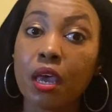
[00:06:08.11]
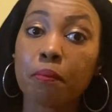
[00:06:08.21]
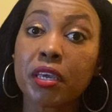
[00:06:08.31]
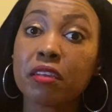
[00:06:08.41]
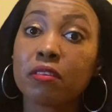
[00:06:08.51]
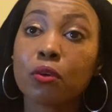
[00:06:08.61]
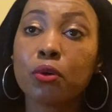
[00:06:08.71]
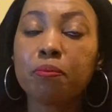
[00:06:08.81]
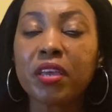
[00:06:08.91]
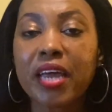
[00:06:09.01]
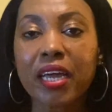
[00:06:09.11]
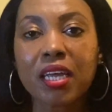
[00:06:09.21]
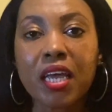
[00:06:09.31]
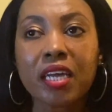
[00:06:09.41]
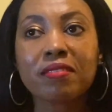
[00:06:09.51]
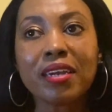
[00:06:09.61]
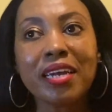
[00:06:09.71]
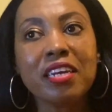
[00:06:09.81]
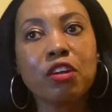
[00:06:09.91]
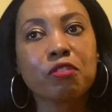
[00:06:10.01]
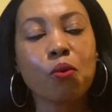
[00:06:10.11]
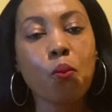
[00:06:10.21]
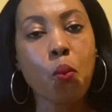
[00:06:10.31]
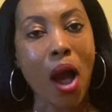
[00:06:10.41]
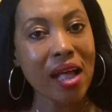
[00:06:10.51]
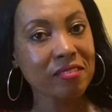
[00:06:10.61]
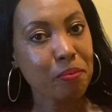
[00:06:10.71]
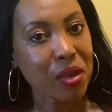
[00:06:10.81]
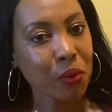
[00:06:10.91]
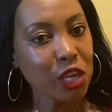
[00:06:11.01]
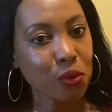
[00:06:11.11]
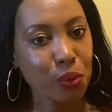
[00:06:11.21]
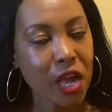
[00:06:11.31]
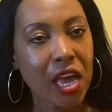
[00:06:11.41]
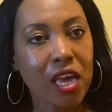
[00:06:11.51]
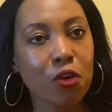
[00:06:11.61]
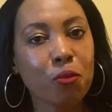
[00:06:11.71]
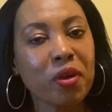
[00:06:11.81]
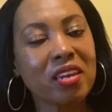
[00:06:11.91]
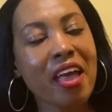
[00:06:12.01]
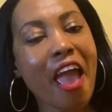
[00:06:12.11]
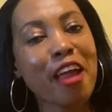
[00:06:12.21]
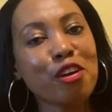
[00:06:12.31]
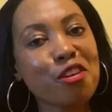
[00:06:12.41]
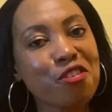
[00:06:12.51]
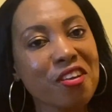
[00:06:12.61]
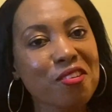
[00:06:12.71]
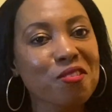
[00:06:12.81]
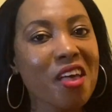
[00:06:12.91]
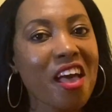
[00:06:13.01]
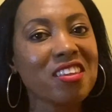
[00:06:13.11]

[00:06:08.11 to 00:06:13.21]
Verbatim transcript: because it could be that it's not that he doesn't want to be with you it could be the energies